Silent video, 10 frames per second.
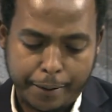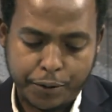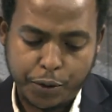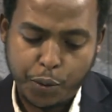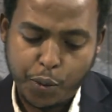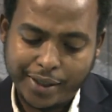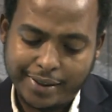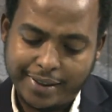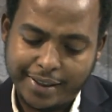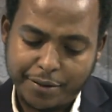So what
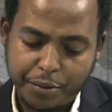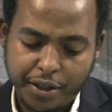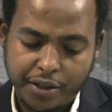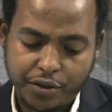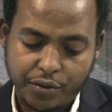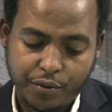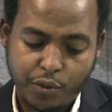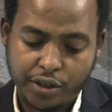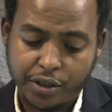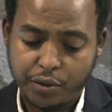is the experience of
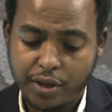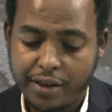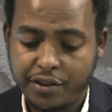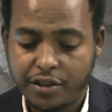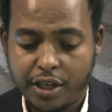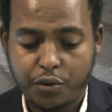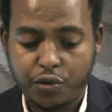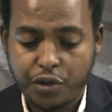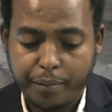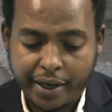water utilization
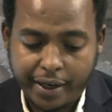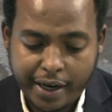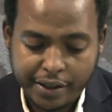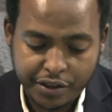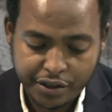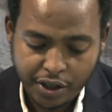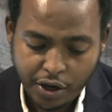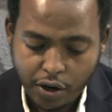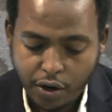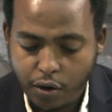across riparian countries
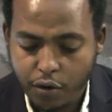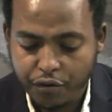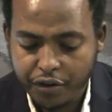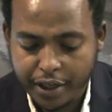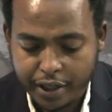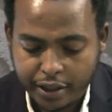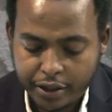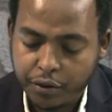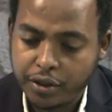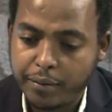on fair and
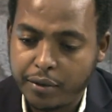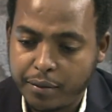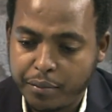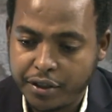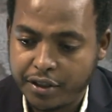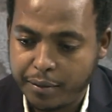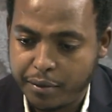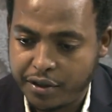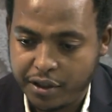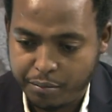equitable
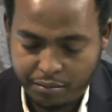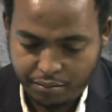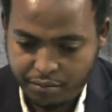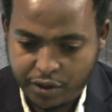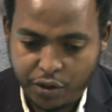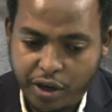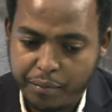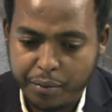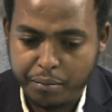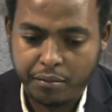principles? You
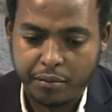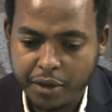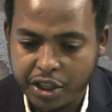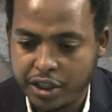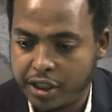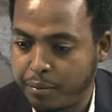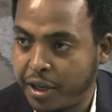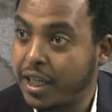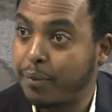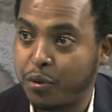have been mentioning
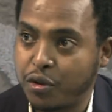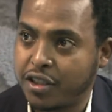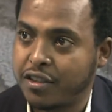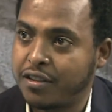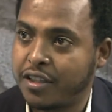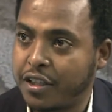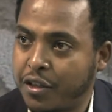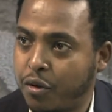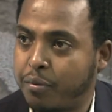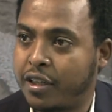mega projects in the
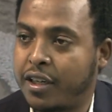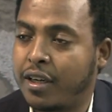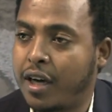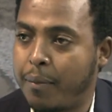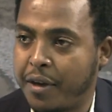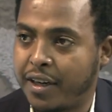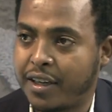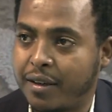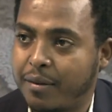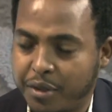Europe and
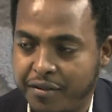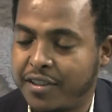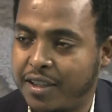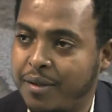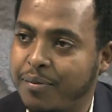America previously.